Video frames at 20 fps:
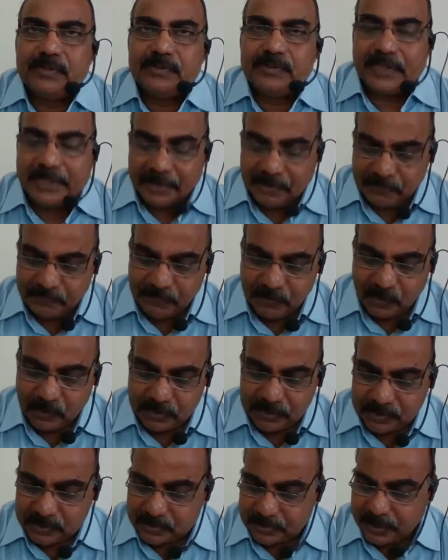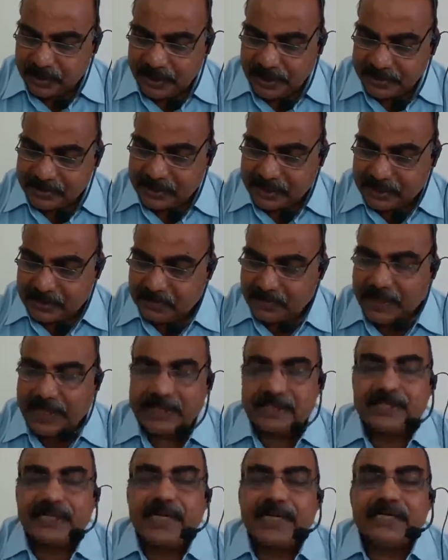The reef knot, as
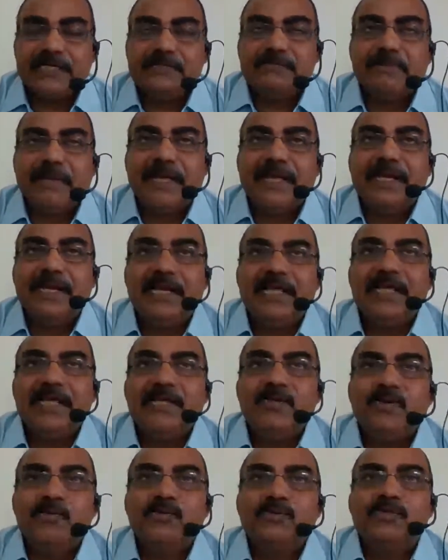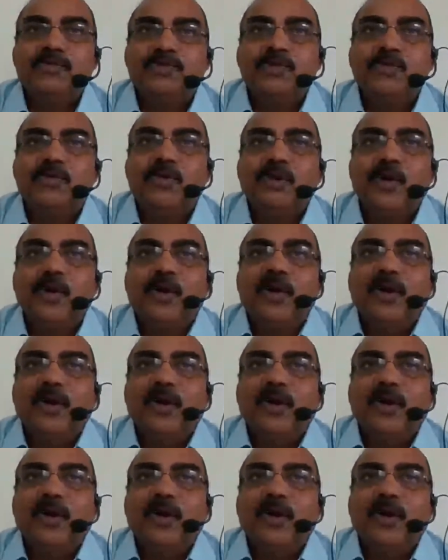explained there, is mainly used to